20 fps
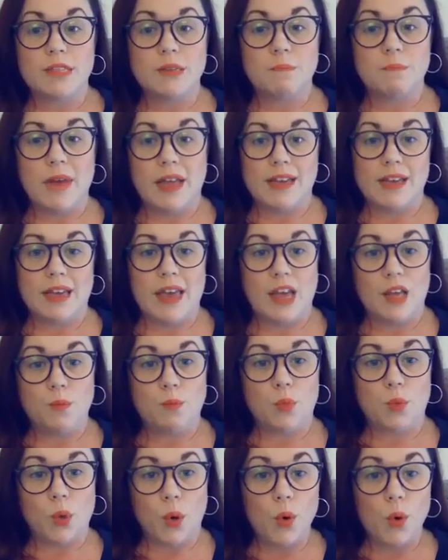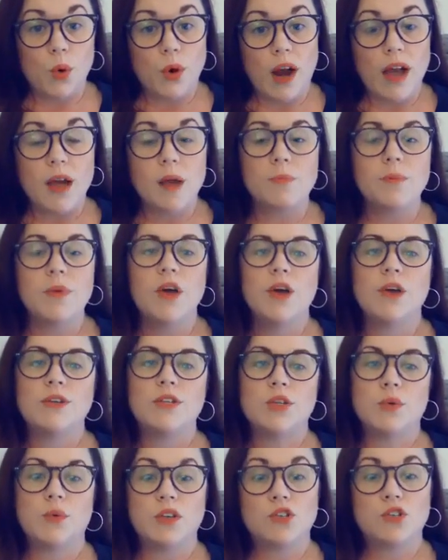the Medicaid program
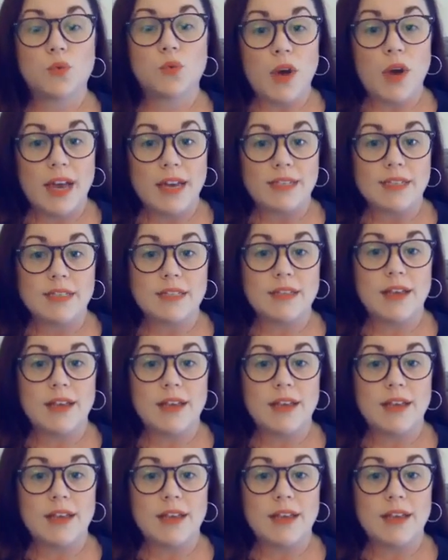to address